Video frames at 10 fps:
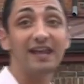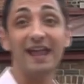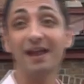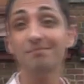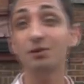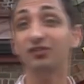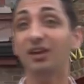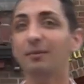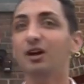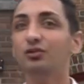and Museum
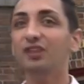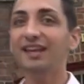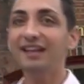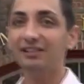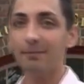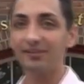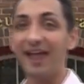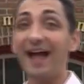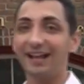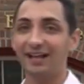to take a glimpse at
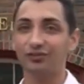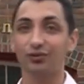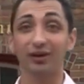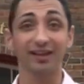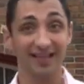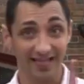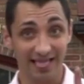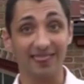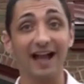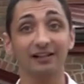history.
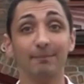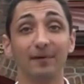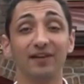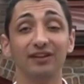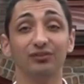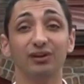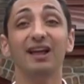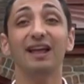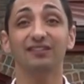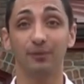That glimpse of history is
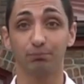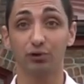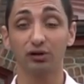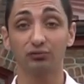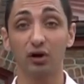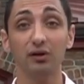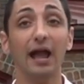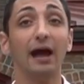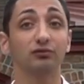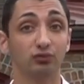the brick road at
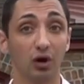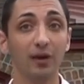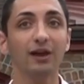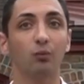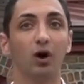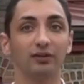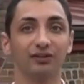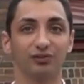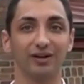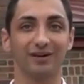Roe and Walnut
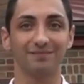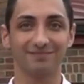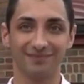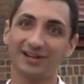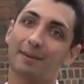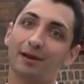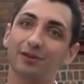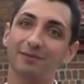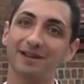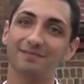Street. Come on with me.